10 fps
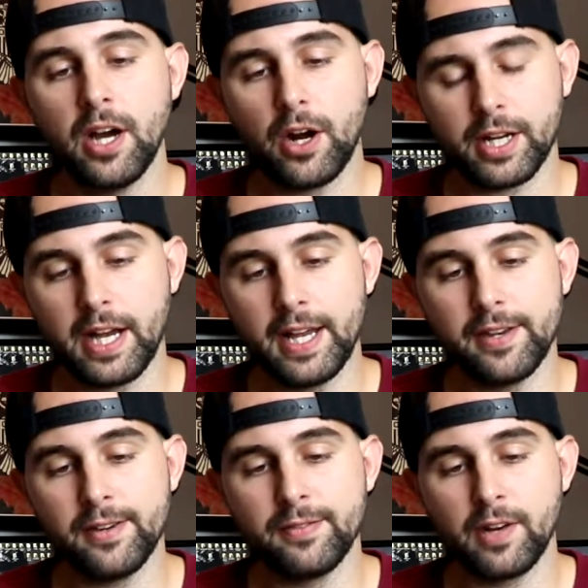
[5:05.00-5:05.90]
are
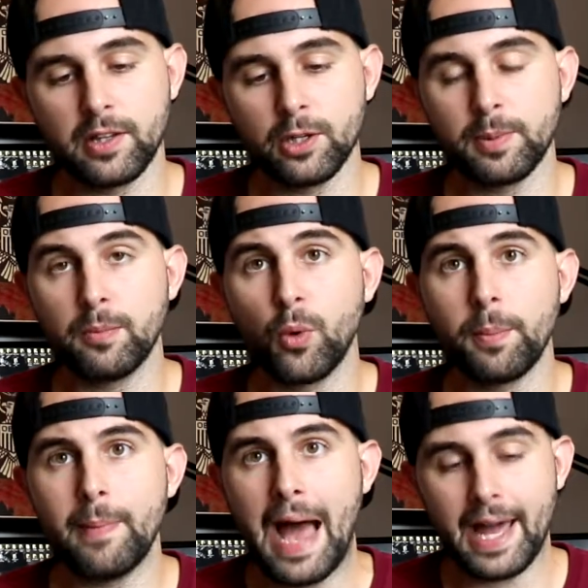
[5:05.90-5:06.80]
kind of a little bit
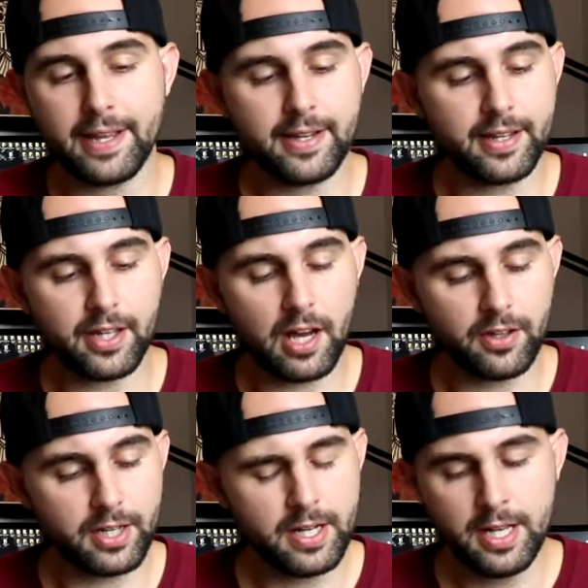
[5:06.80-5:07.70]
more matted in
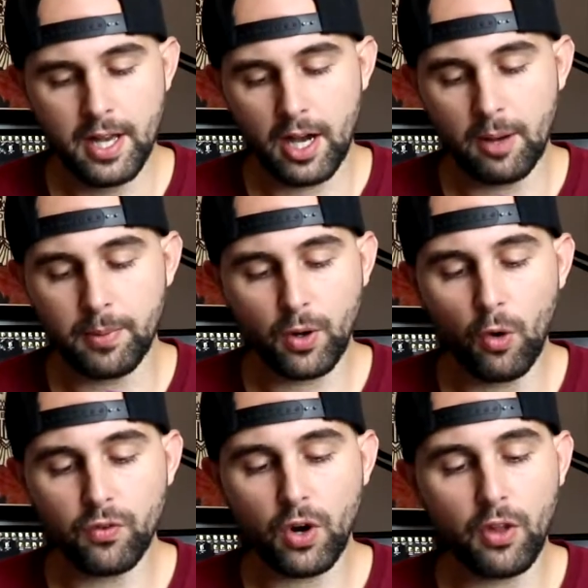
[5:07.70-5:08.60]
color. But
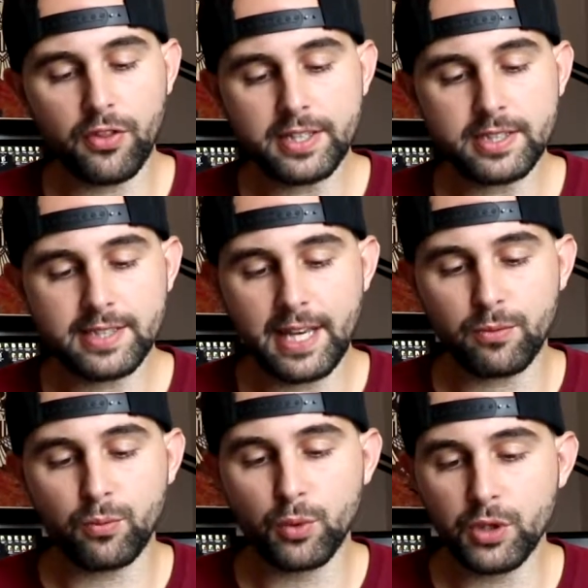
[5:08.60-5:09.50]
overall, this is a
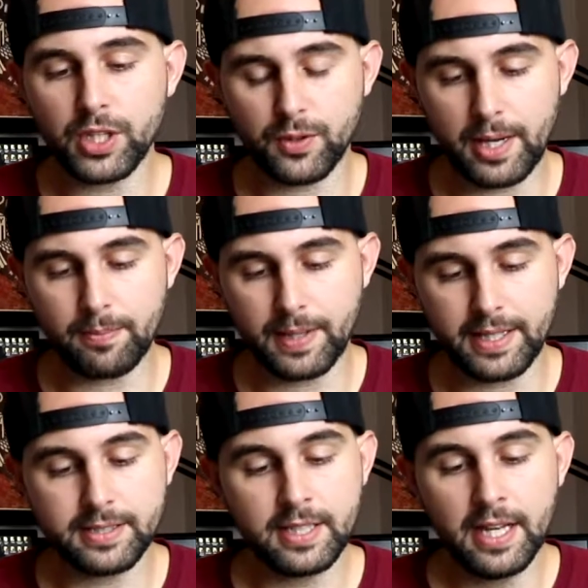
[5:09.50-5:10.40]
really great
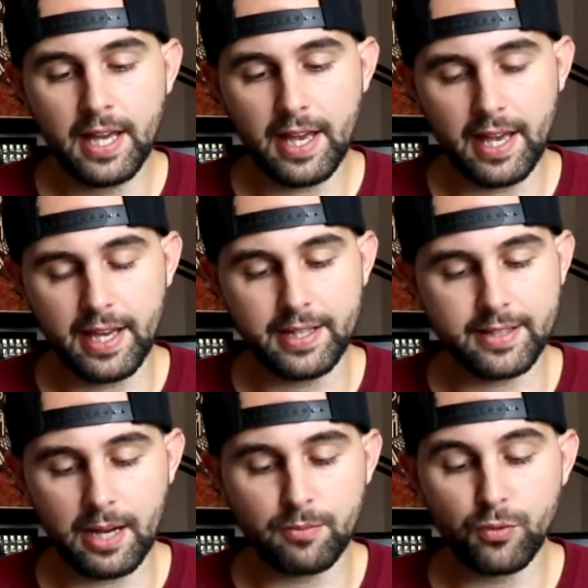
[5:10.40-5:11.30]
piece,
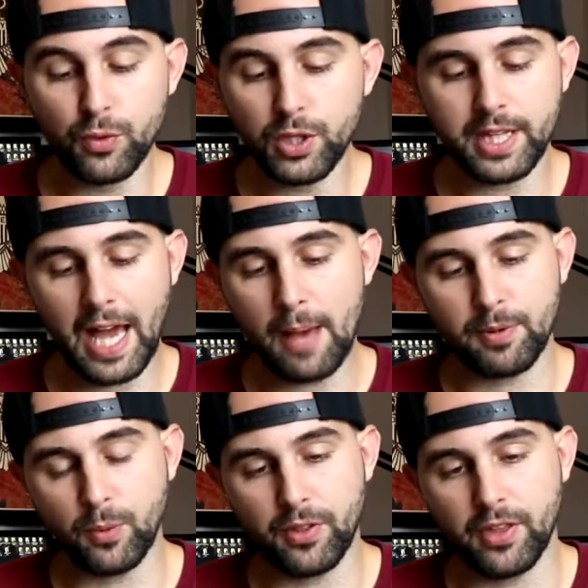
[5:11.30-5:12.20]
and I'm really
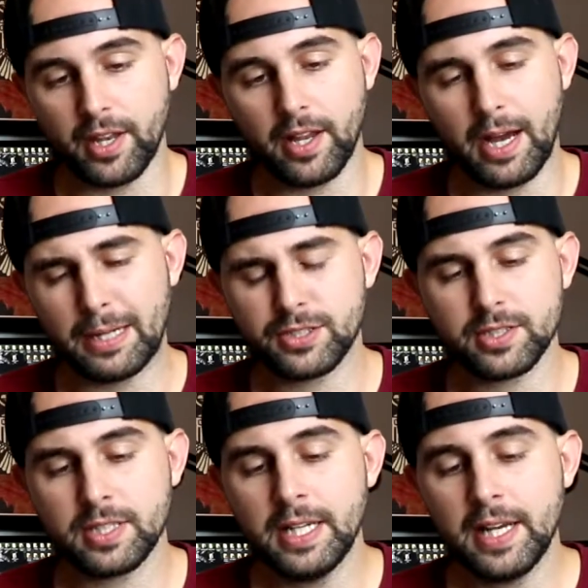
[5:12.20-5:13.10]
happy with it.
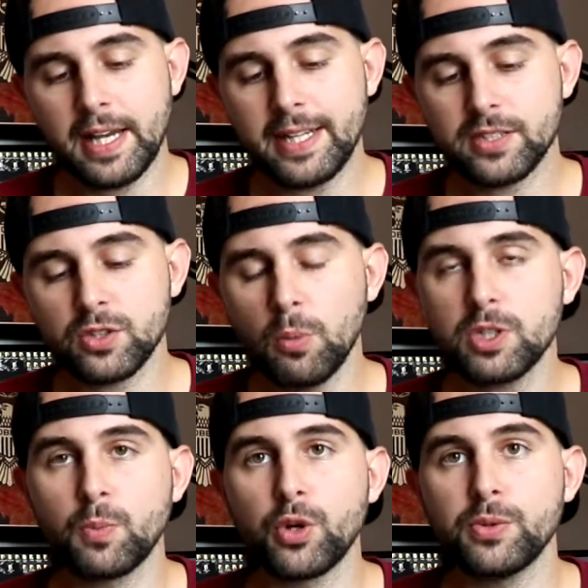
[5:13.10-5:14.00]
It's so
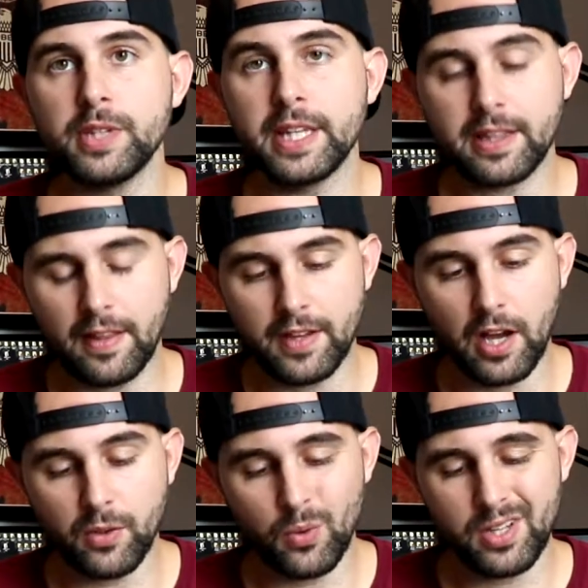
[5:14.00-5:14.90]
much more unique than the
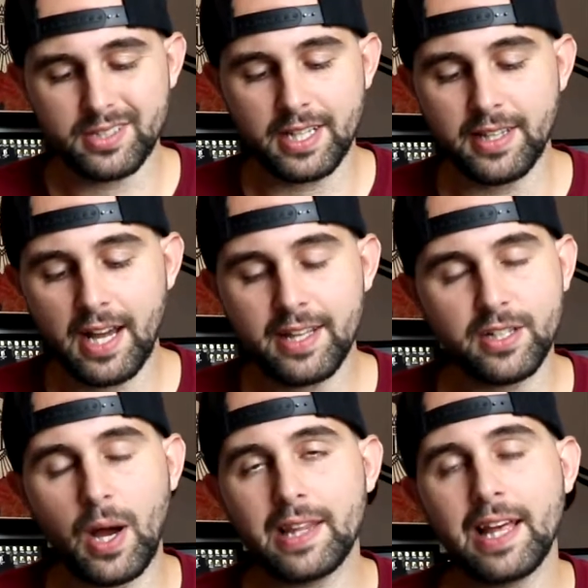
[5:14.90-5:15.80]
other ones, and not,
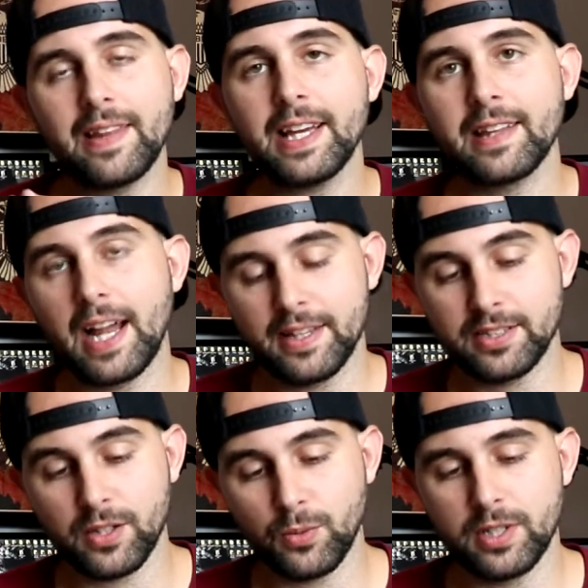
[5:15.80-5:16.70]
I like a lot of
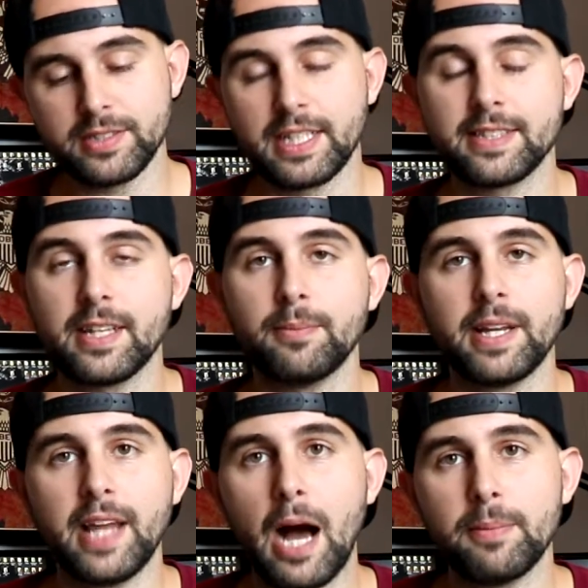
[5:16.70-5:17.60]
these other ones. Like I said, my
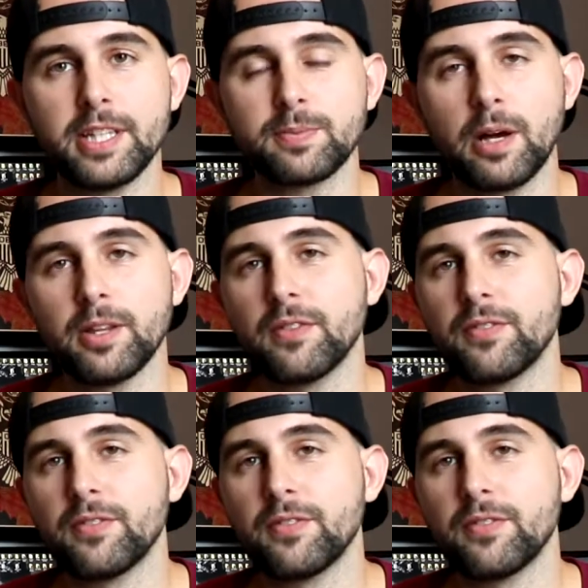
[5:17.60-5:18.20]
Nami is probably